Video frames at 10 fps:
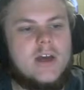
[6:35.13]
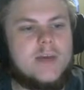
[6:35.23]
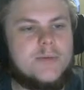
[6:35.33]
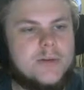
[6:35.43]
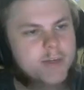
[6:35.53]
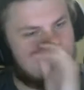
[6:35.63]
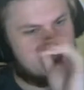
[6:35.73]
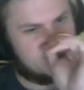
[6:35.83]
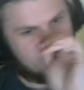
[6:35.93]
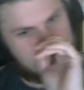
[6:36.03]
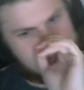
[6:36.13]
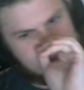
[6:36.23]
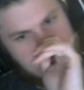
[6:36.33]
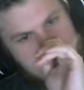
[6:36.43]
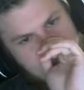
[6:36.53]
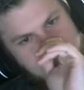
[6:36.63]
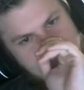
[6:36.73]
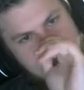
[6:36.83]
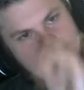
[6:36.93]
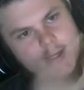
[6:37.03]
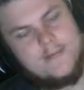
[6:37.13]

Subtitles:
I put my GG droids who aren't completed yet.